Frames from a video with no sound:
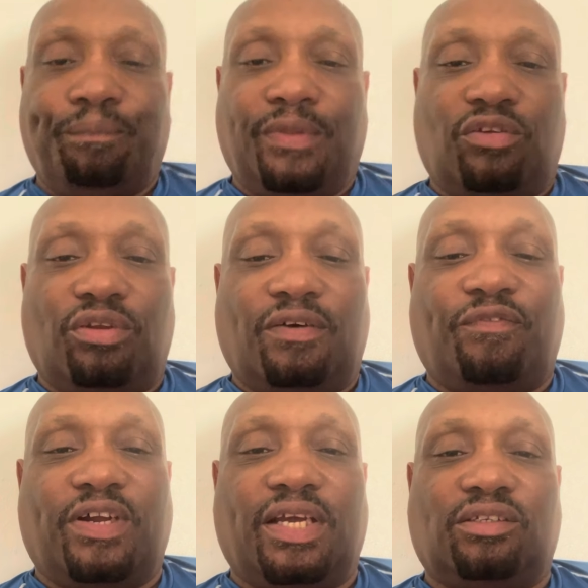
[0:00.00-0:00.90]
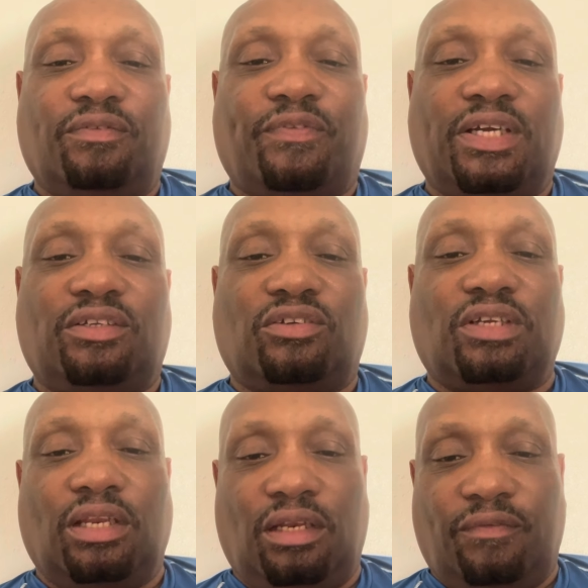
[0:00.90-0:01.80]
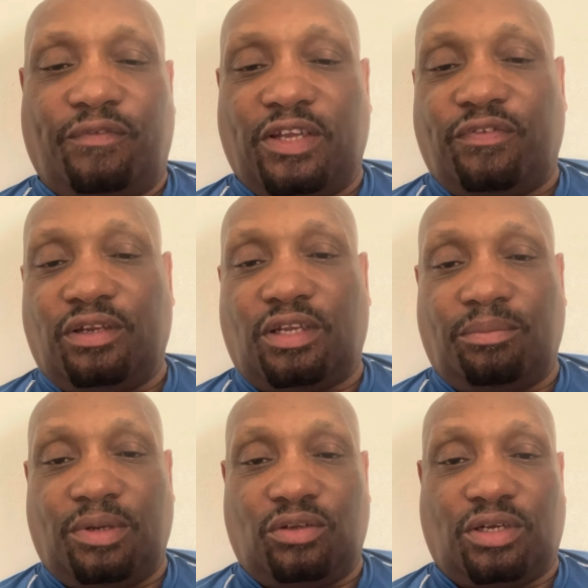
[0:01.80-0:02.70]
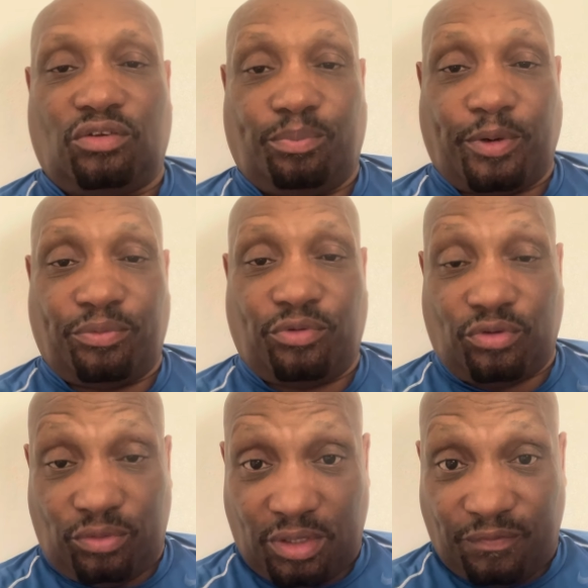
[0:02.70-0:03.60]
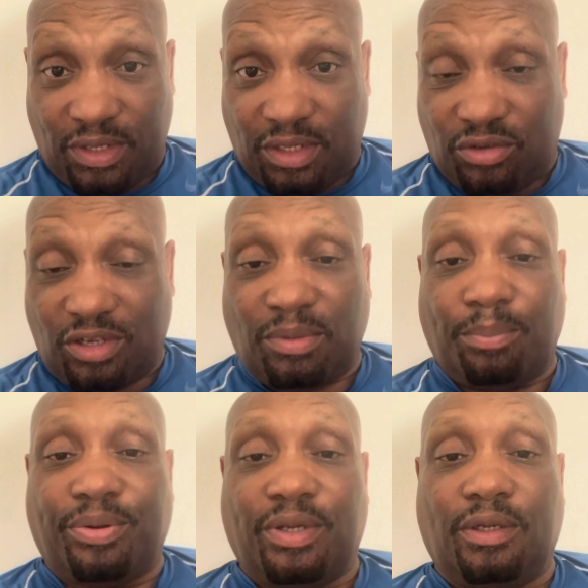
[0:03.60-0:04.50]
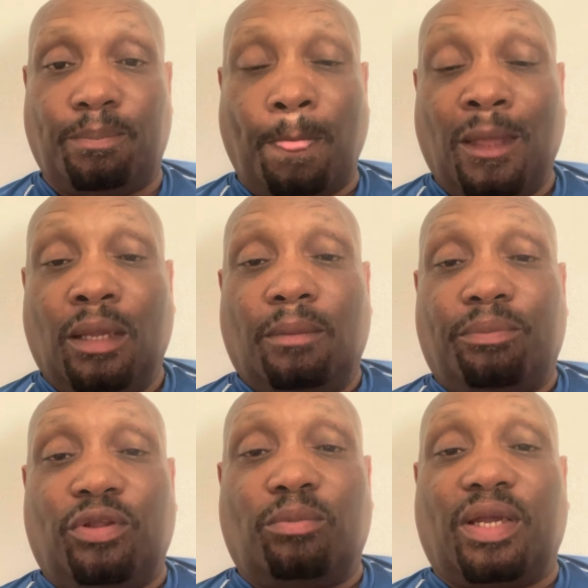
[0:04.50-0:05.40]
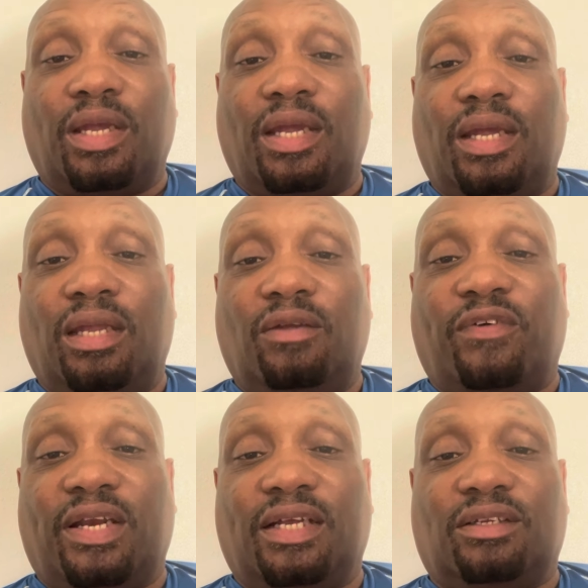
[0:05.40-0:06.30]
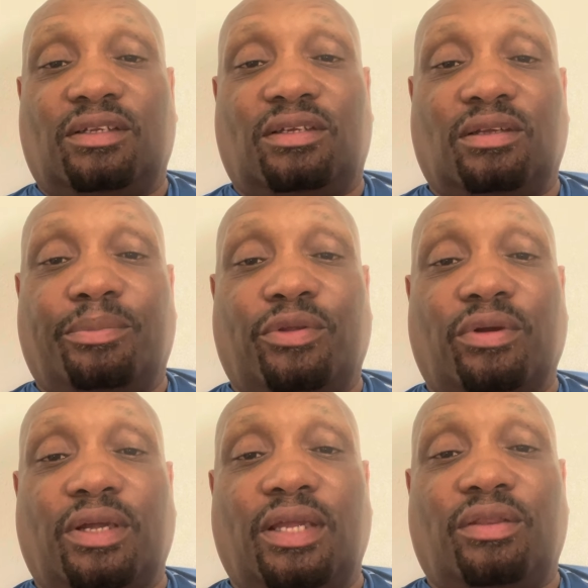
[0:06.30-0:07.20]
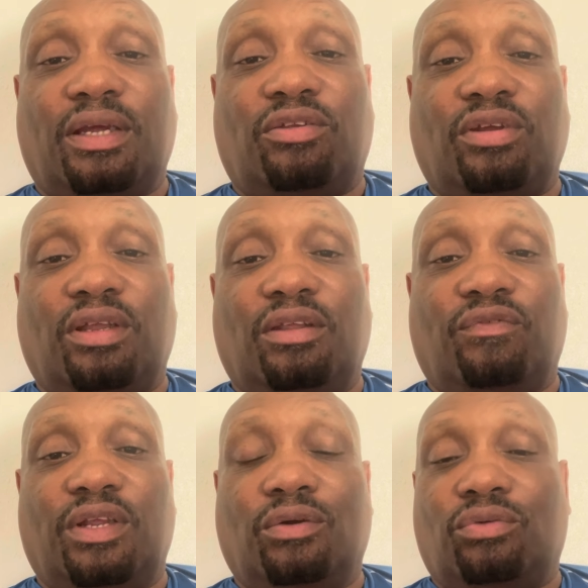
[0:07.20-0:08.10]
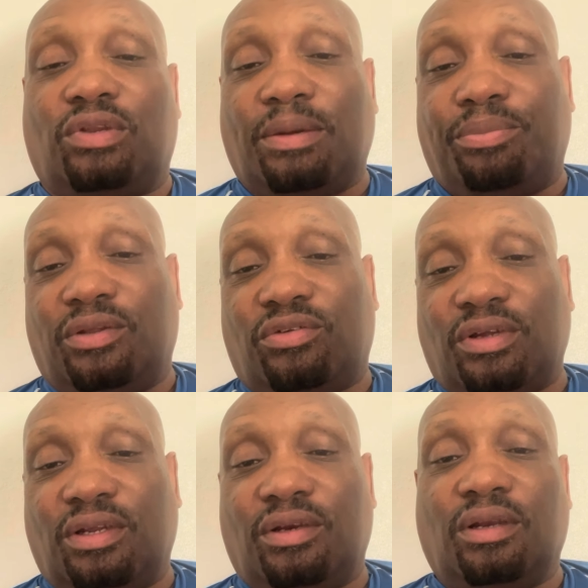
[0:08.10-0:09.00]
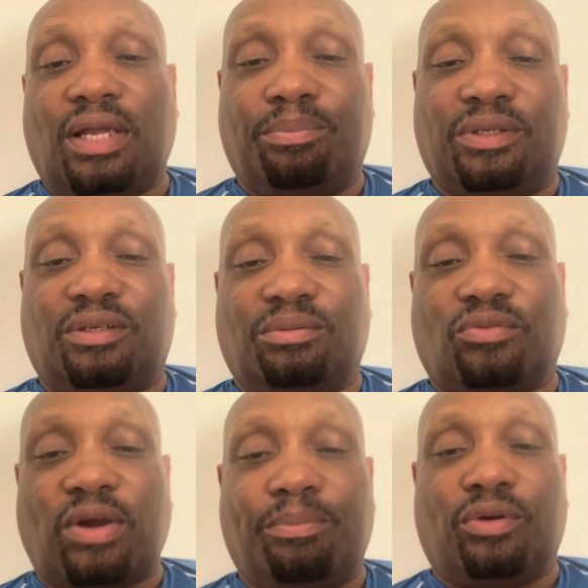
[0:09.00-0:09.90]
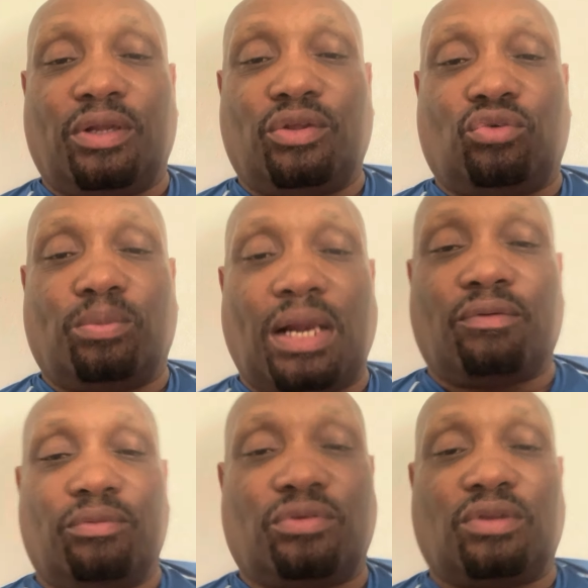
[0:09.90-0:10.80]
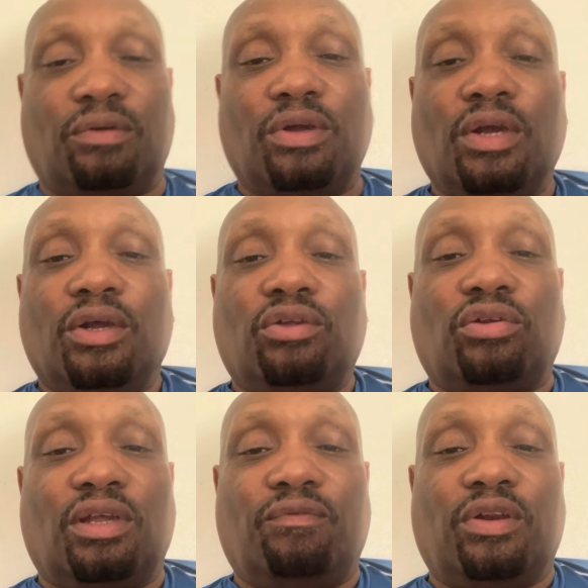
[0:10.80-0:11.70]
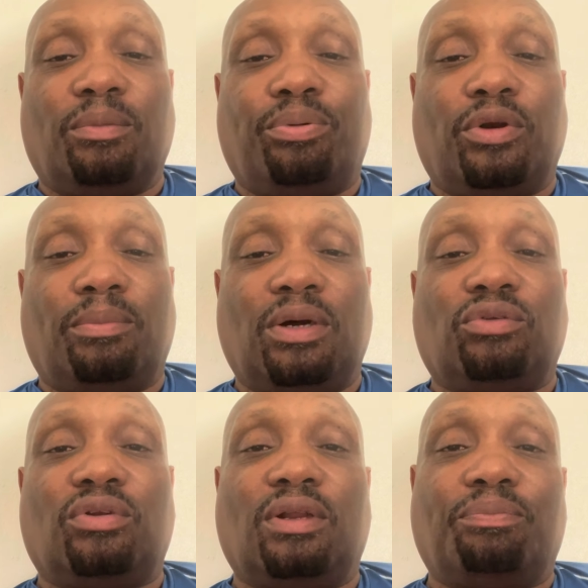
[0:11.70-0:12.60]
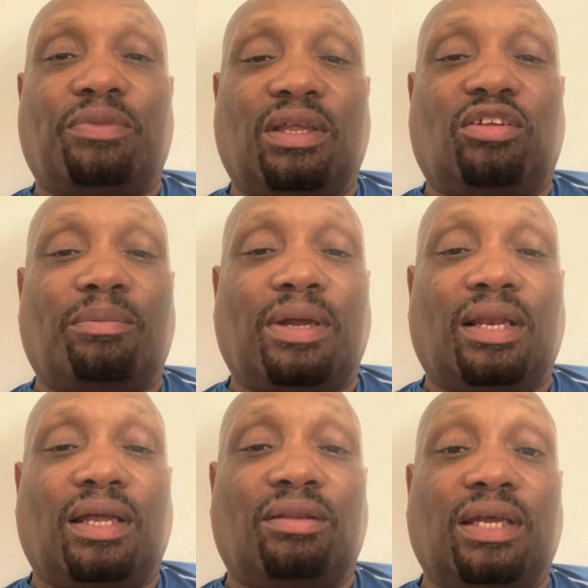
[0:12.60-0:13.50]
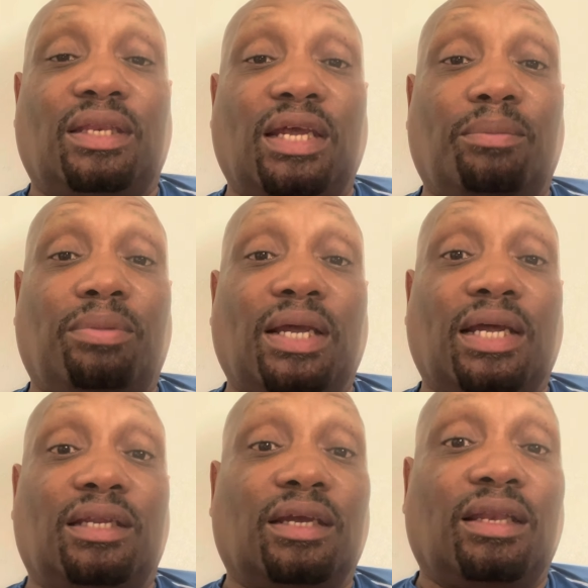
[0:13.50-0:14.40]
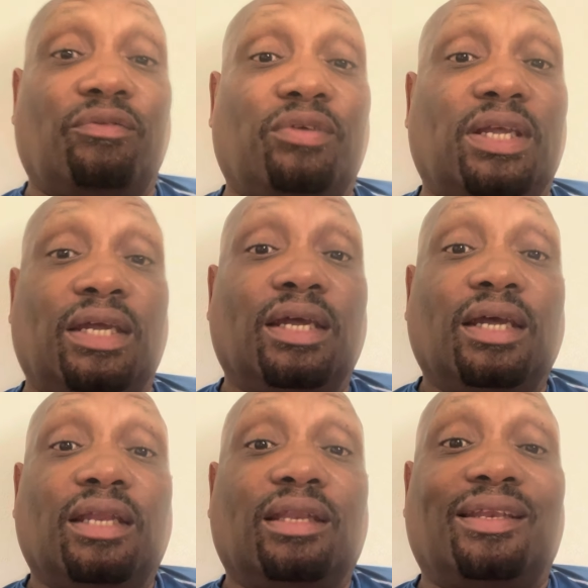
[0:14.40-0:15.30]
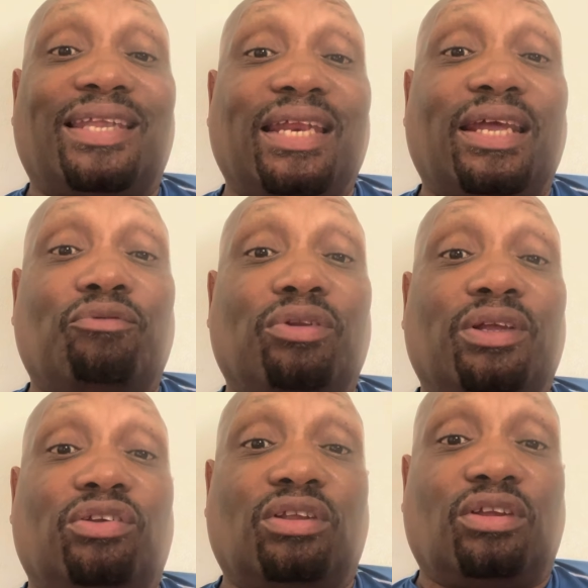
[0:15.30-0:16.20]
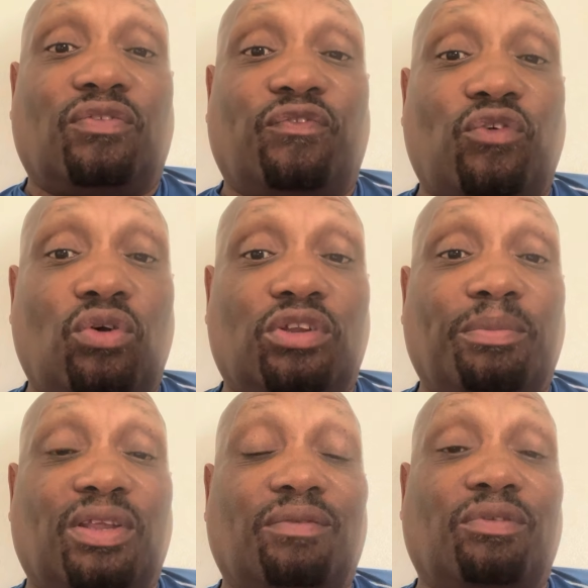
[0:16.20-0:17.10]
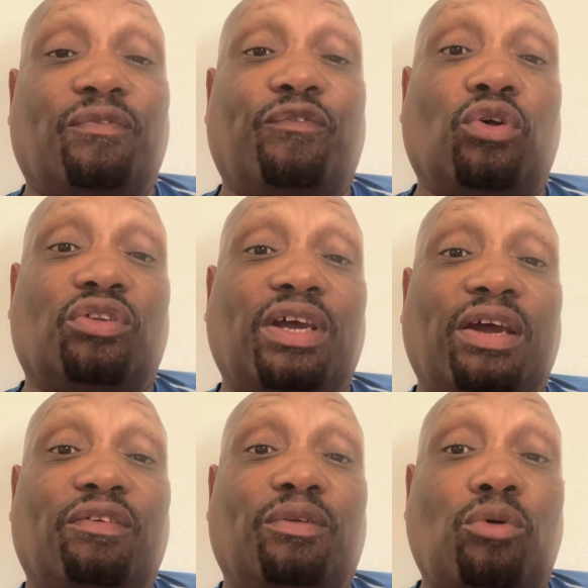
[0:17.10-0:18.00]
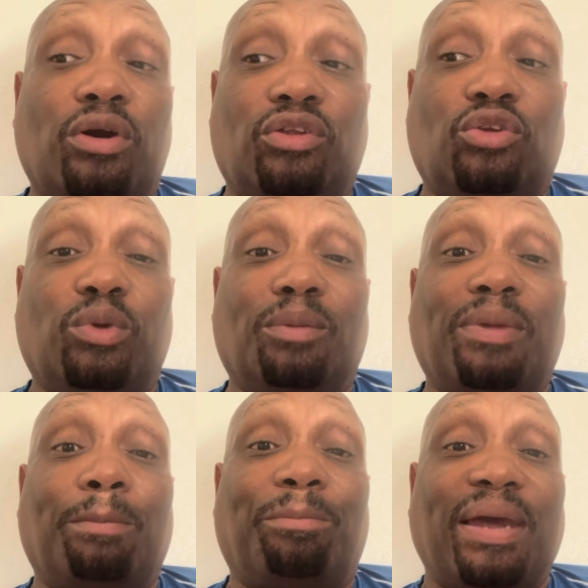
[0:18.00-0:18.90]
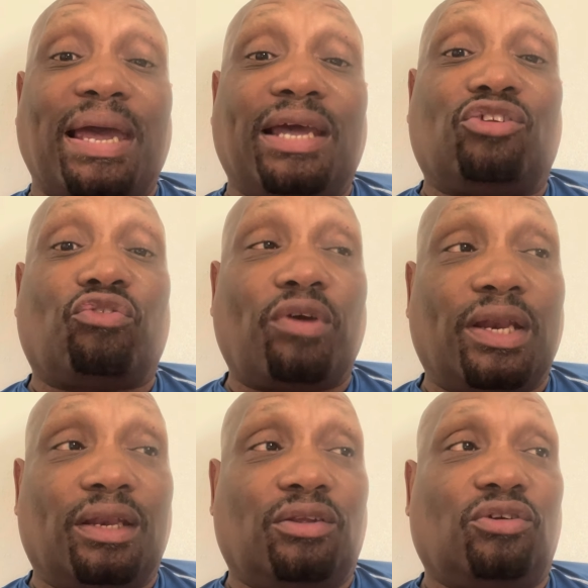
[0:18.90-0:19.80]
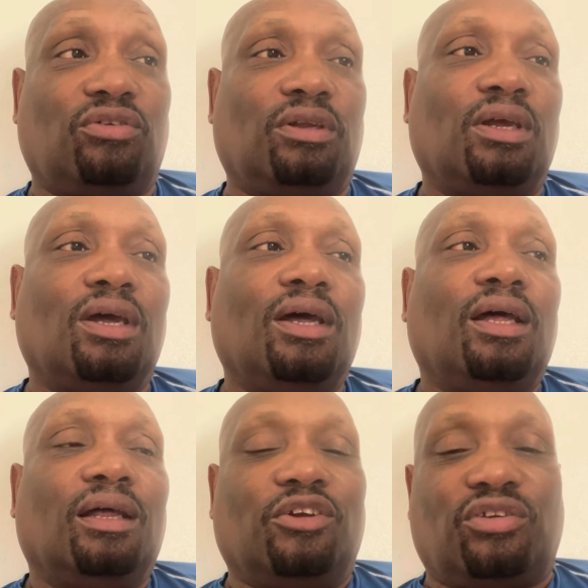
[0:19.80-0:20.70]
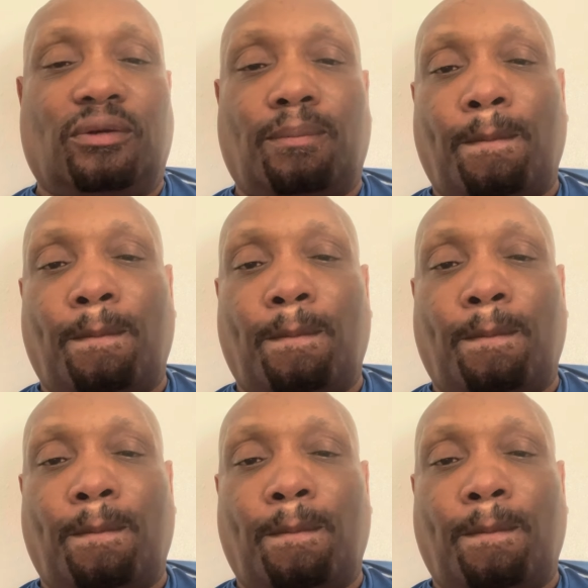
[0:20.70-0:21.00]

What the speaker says: This is not financial advice. This is not legal advice for entertainment educational purposes only, and everything I say is my opinion. Please don't make any financial decision based on anything I say in these videos. That being said, hit the like button, subscribe button, our YouTube algorithm stuff so you get video, I put them out. See, so I'm thinking, see, I'm analyzing that data, but like I tell every day, the data they release us is false, and this gives a false narrative to the market so we can make bad trading decisions. Listen,